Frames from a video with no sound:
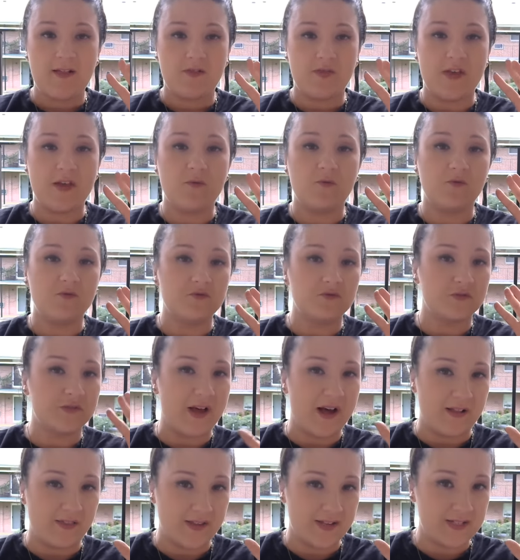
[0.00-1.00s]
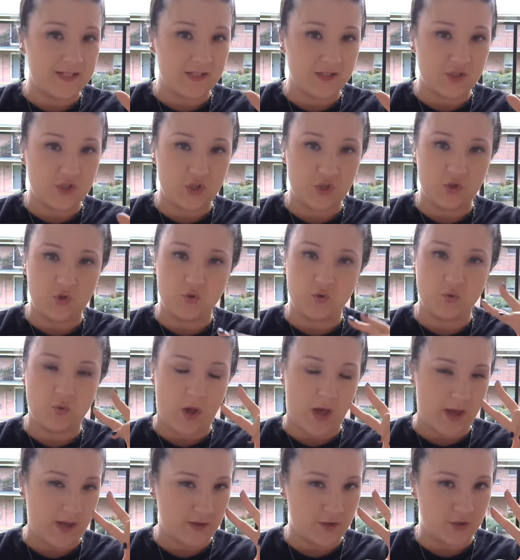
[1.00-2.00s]
they will not listen to you
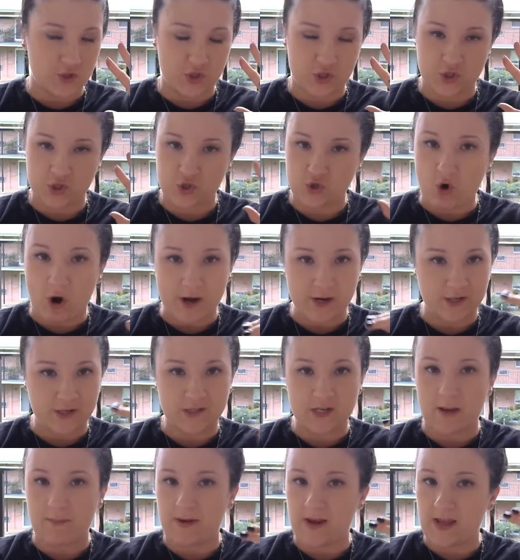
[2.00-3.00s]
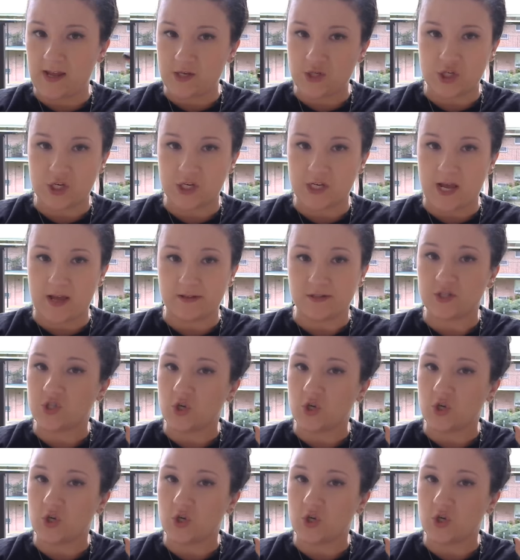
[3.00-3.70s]
and just try to dominate you again.